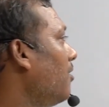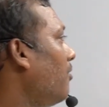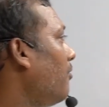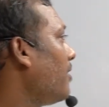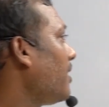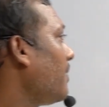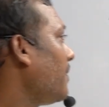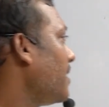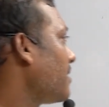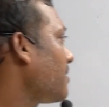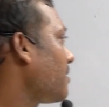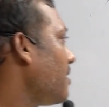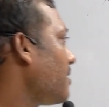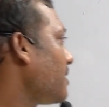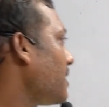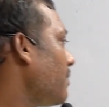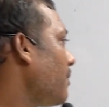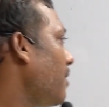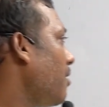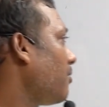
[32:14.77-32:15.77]
We have discussed
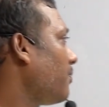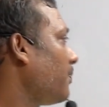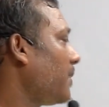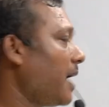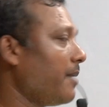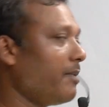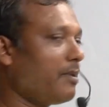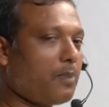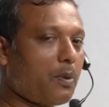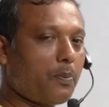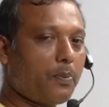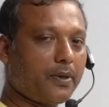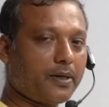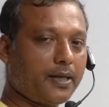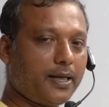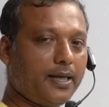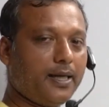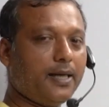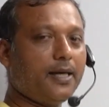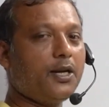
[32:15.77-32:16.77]
about private
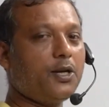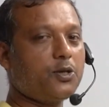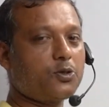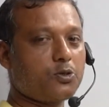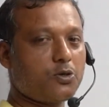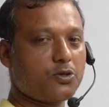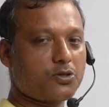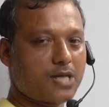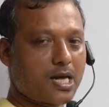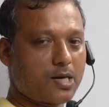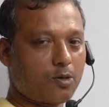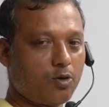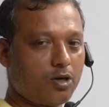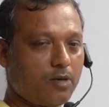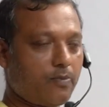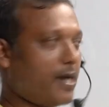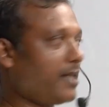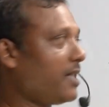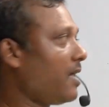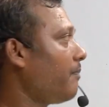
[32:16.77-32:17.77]
property. Resources are owned
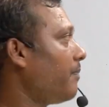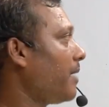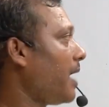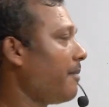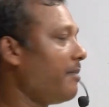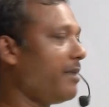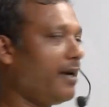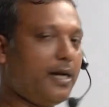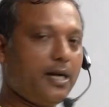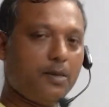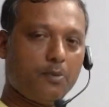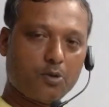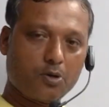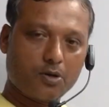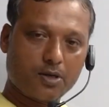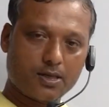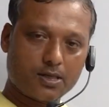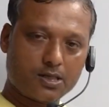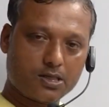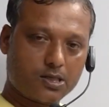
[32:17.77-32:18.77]
by the private
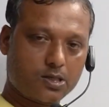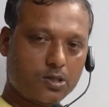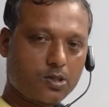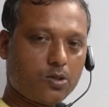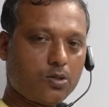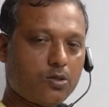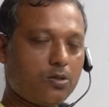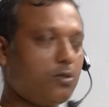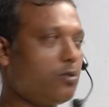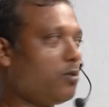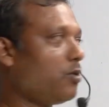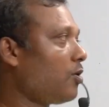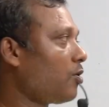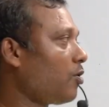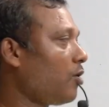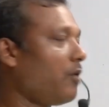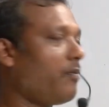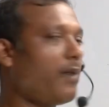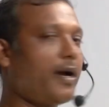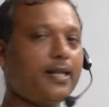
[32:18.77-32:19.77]
individuals, no
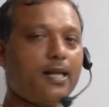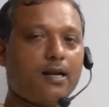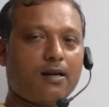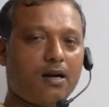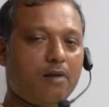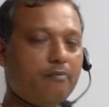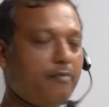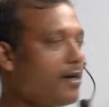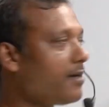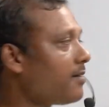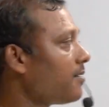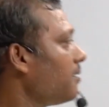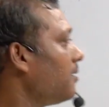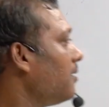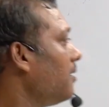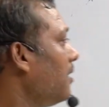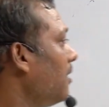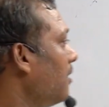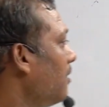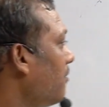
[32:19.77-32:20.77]
role by the government.
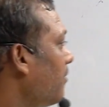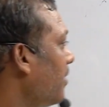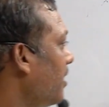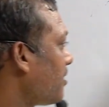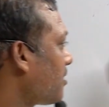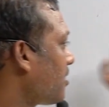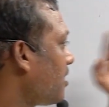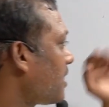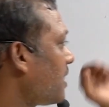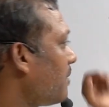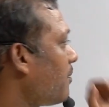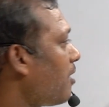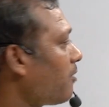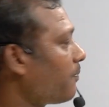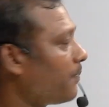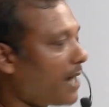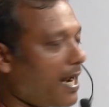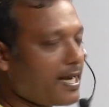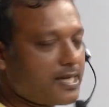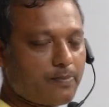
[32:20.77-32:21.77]
We discussed about
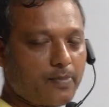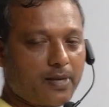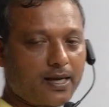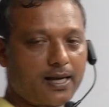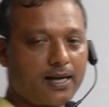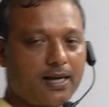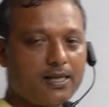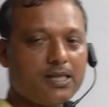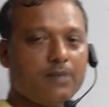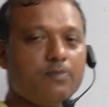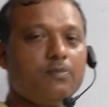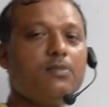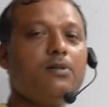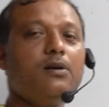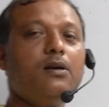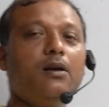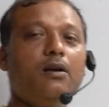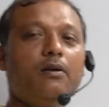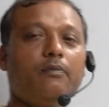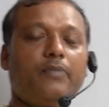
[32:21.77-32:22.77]
price mechanism.
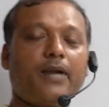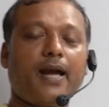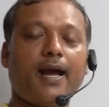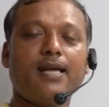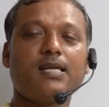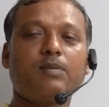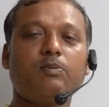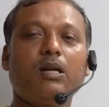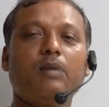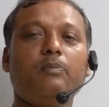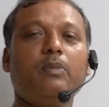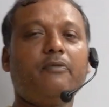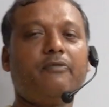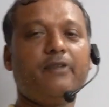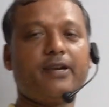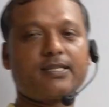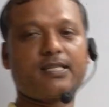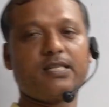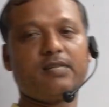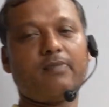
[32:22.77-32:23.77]
Price will be
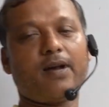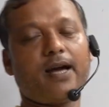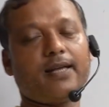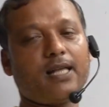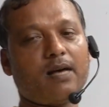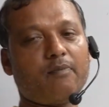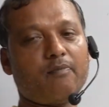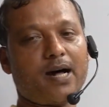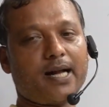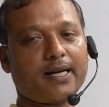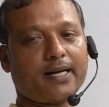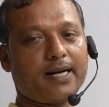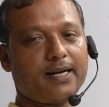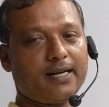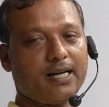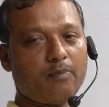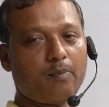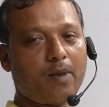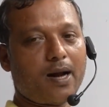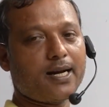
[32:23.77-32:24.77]
fixed by the market
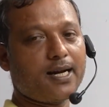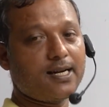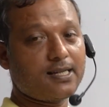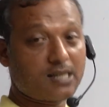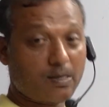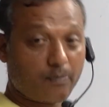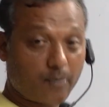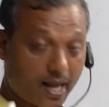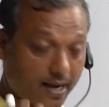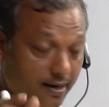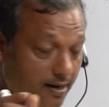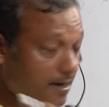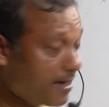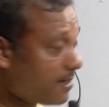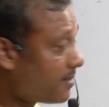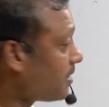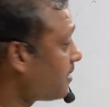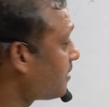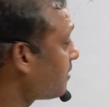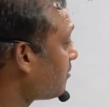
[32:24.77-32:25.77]
demand and supply
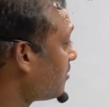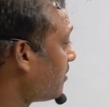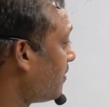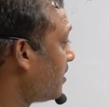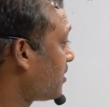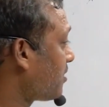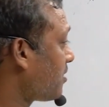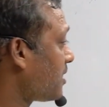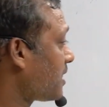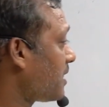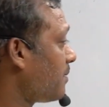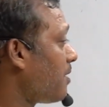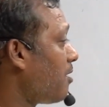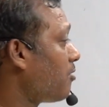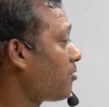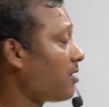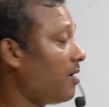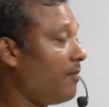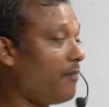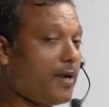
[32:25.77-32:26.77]
conditions. We discussed
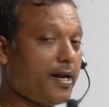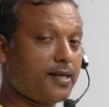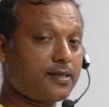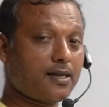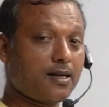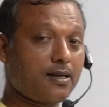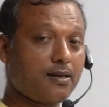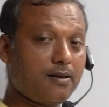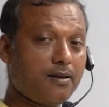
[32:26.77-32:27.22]
about competition.